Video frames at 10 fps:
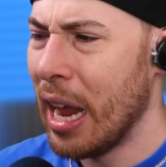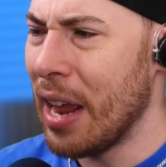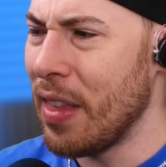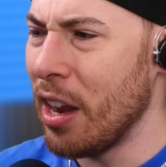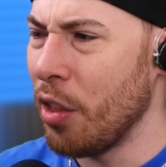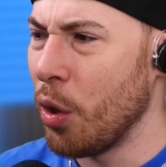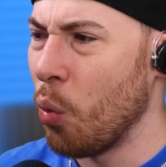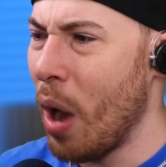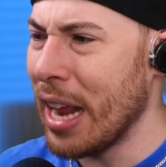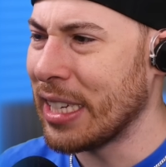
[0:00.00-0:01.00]
And then on the
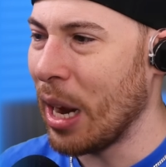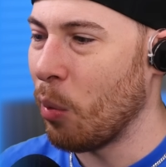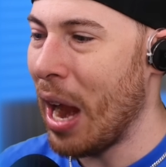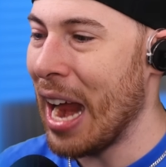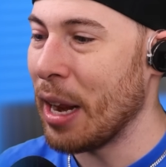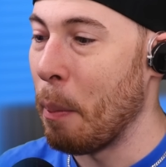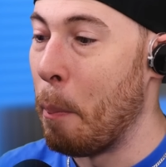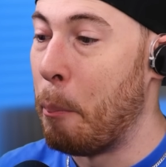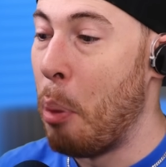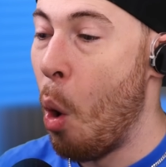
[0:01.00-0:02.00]
right side, we're
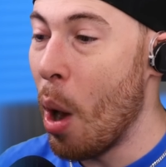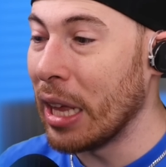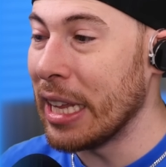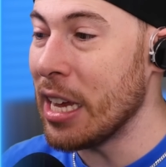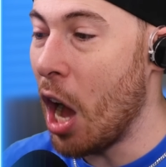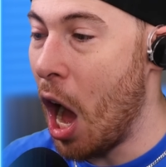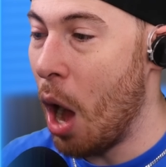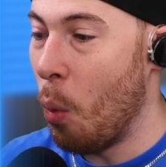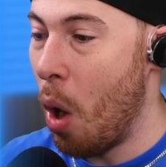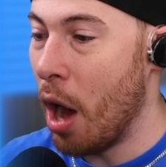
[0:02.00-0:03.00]
adding boiling
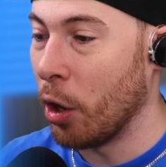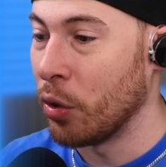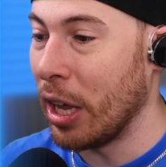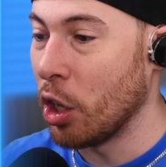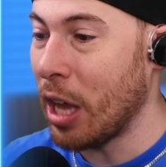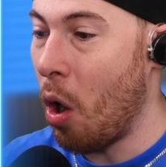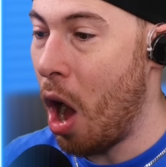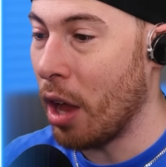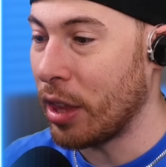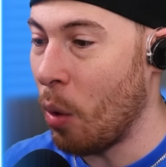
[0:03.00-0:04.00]
hot water. That, look how
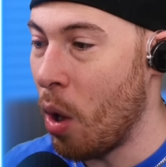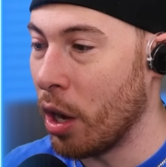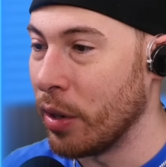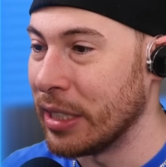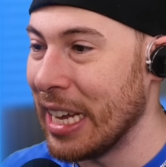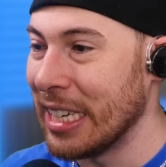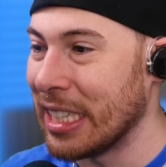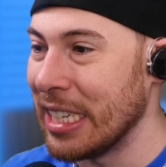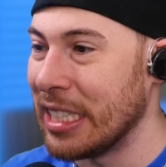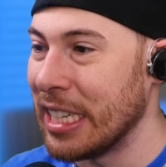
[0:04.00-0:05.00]
hot that water is,
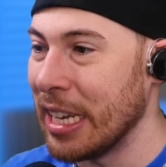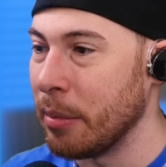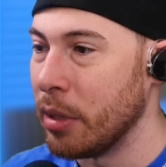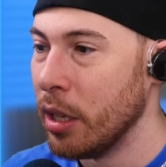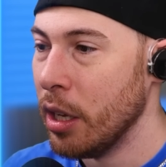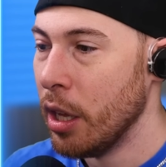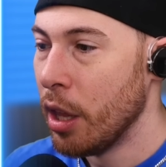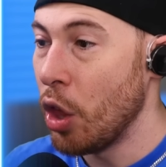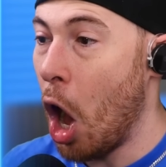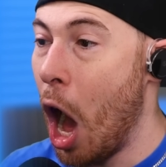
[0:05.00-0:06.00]
instantly steamed.
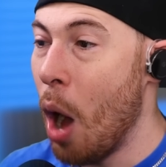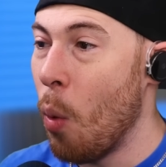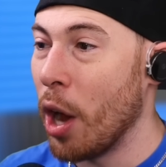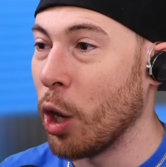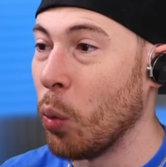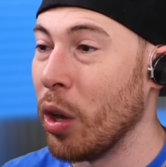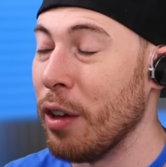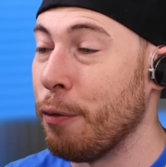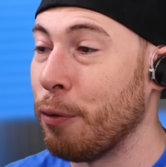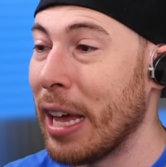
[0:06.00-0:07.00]
The hot water will
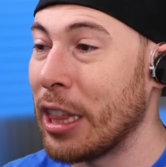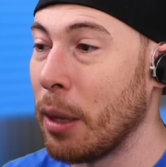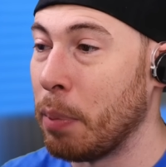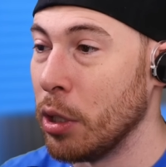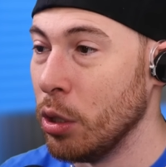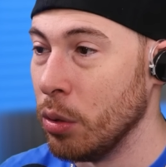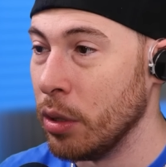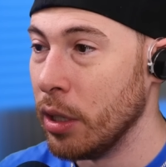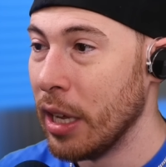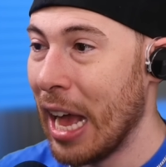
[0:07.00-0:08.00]
inflate the balloon.
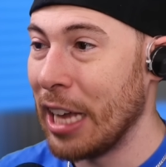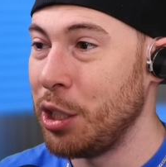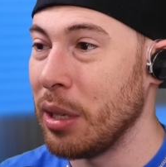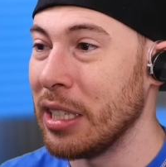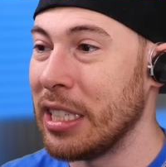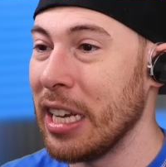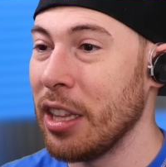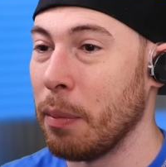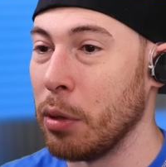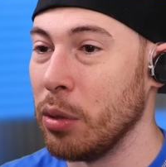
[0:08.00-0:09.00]
As you can see,
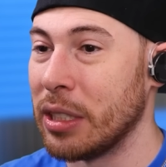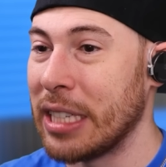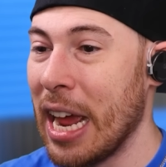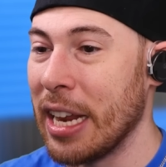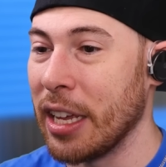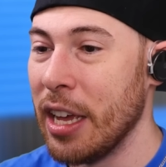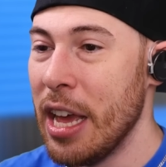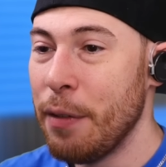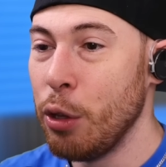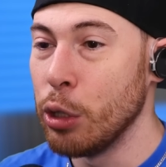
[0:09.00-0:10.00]
the balloon's standing.
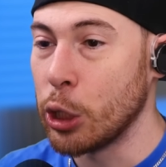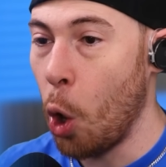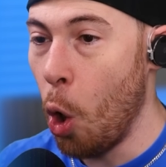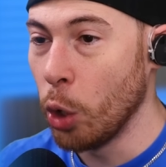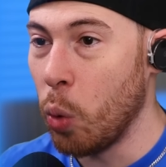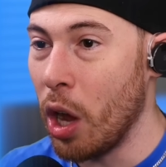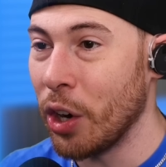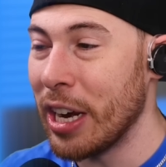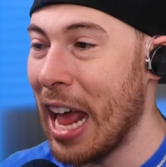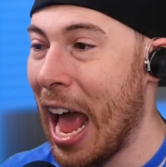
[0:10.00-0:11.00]
If you use cold water,
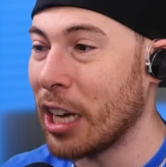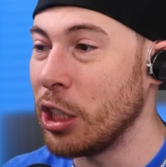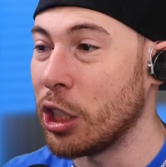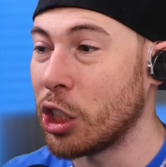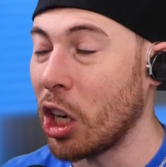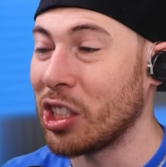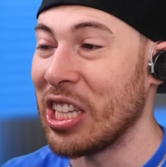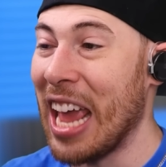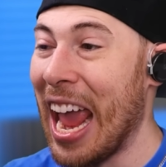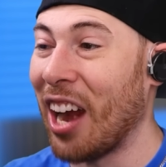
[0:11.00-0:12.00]
it actually sucks
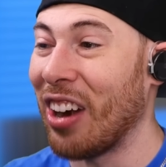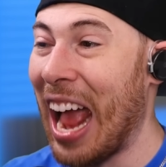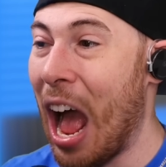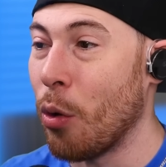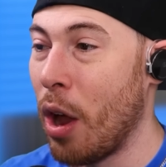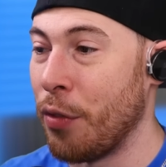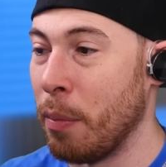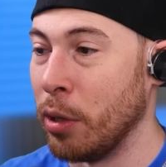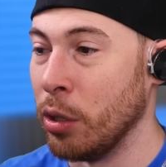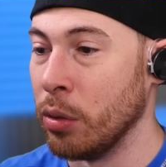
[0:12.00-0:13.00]
the air out of the
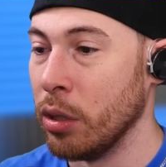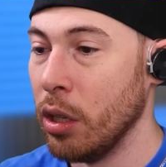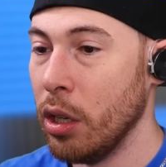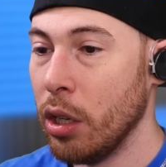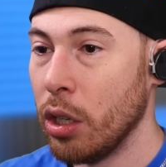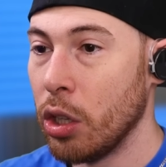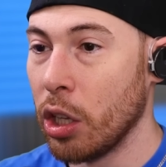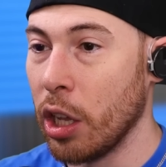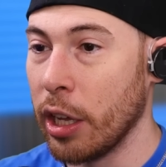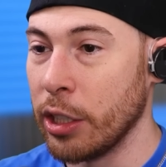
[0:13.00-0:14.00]
balloon.
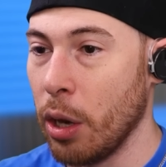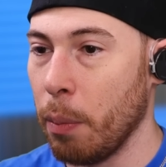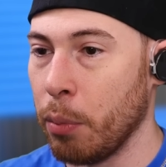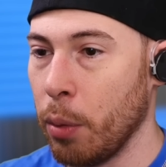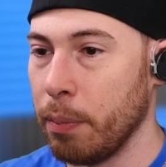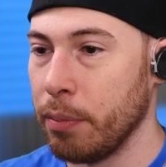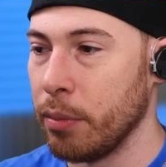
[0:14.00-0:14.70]
Look, boop.